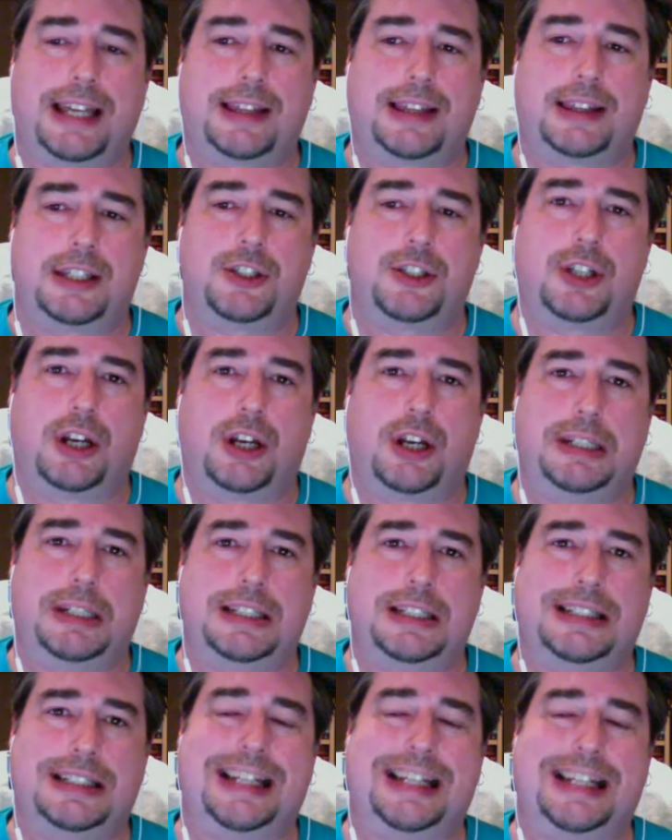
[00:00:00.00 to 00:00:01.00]
the
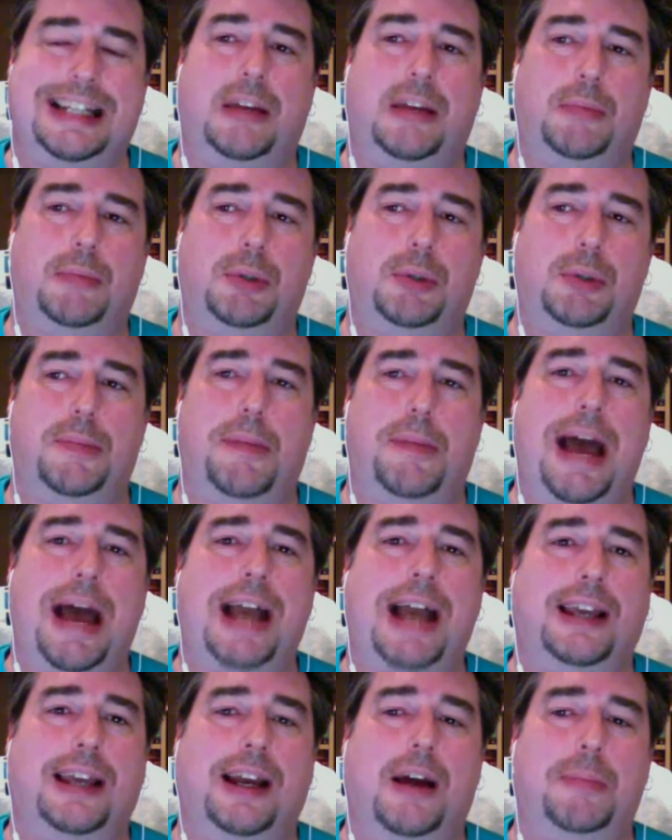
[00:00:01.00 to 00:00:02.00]
gentleman's name who is
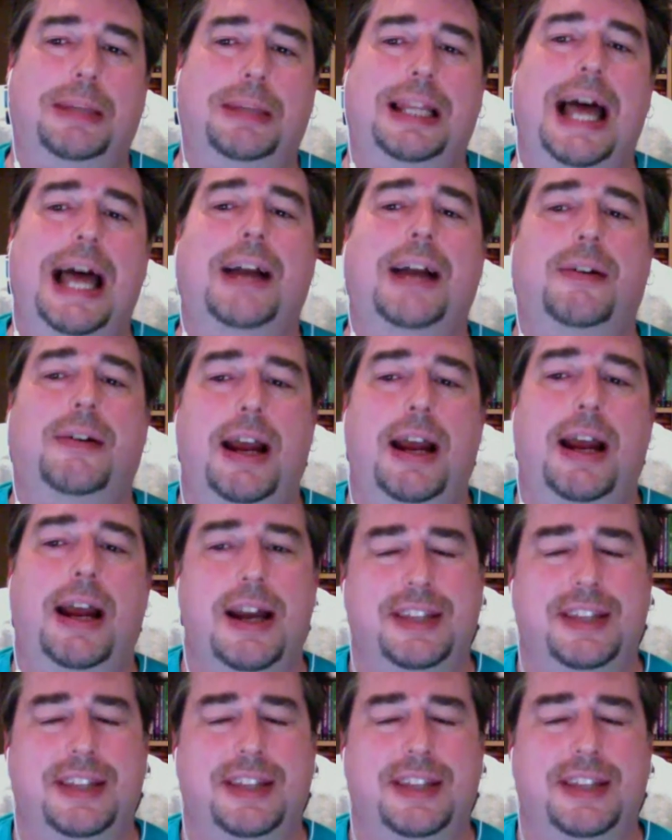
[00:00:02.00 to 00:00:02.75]
backing up Lack right now.